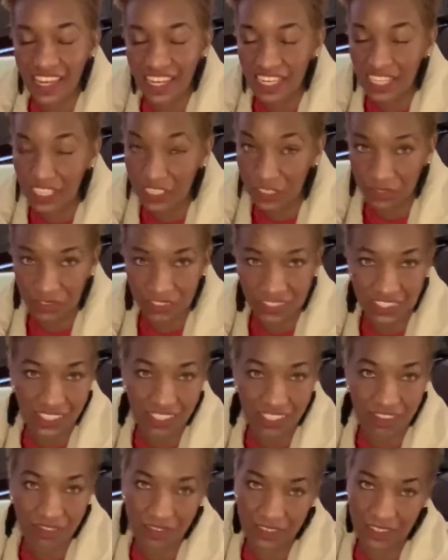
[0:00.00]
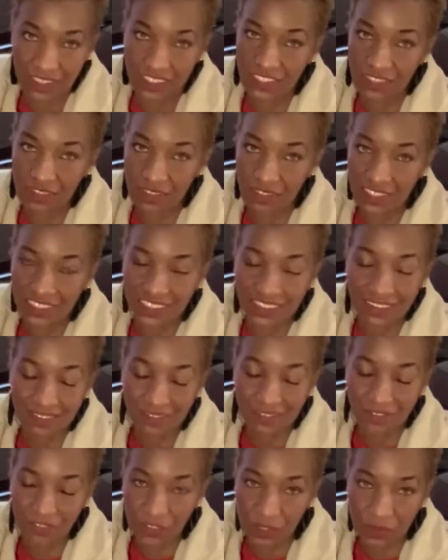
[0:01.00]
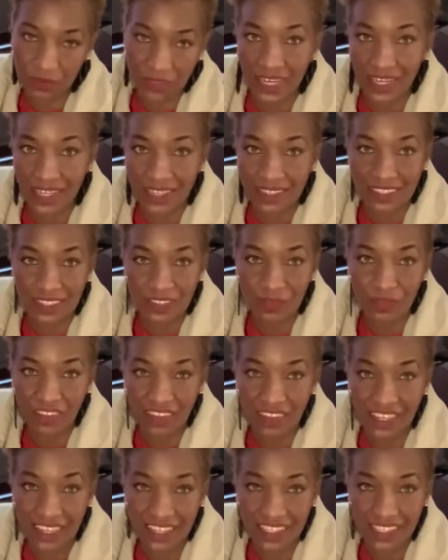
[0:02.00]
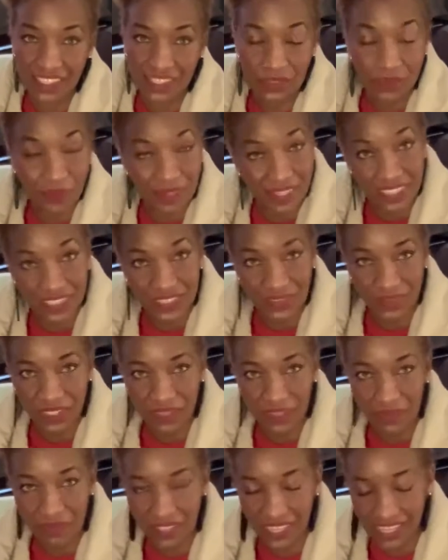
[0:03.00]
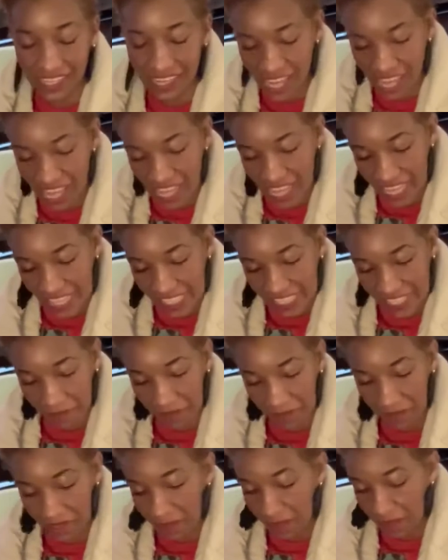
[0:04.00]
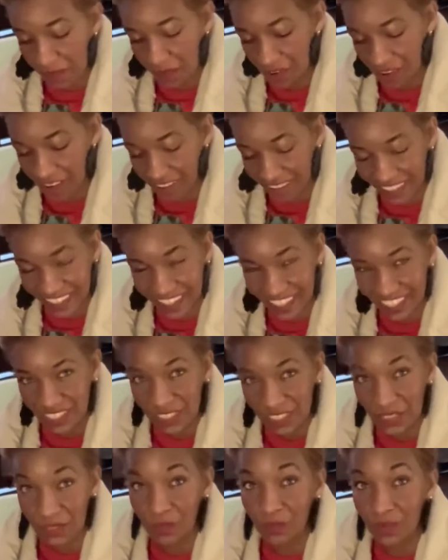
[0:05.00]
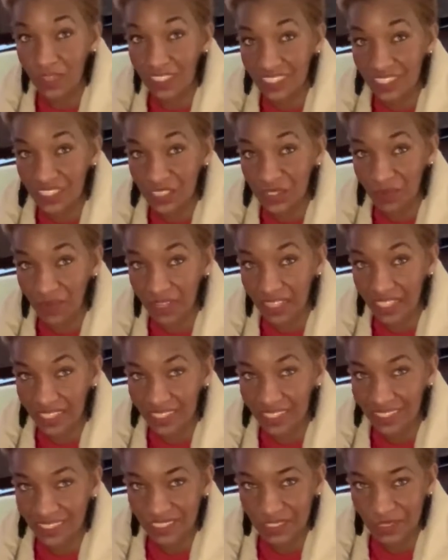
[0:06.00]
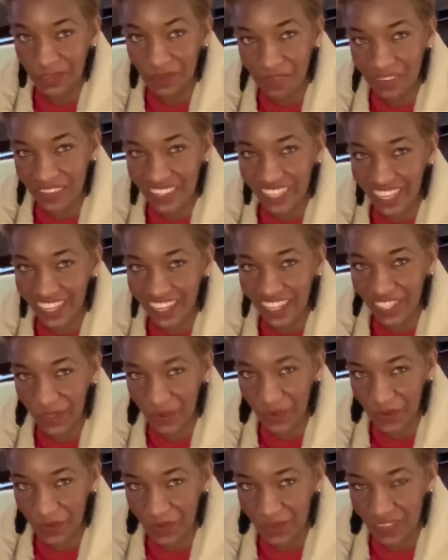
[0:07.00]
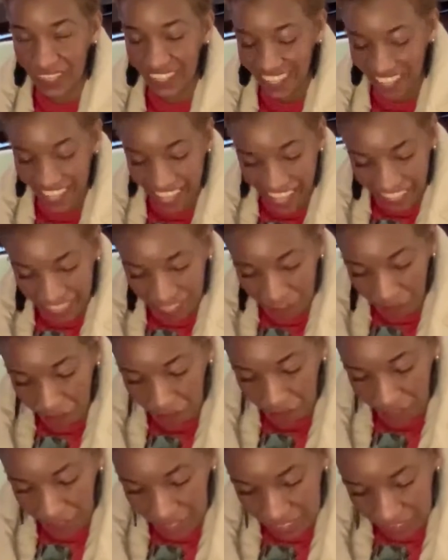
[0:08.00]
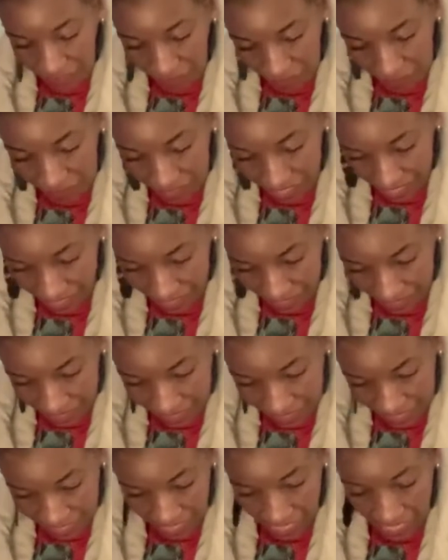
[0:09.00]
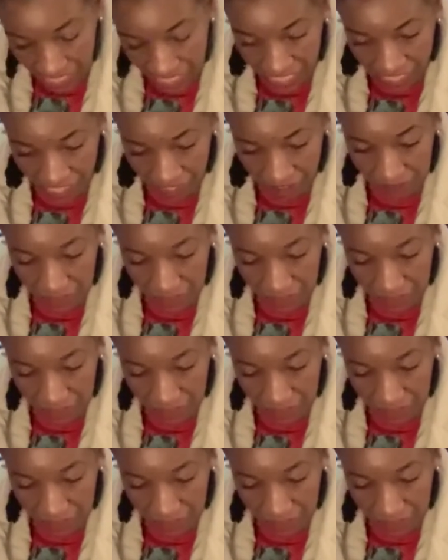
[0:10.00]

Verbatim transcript: interesting first few days within 2021. Some people call it 2020 2.0. In the first few days of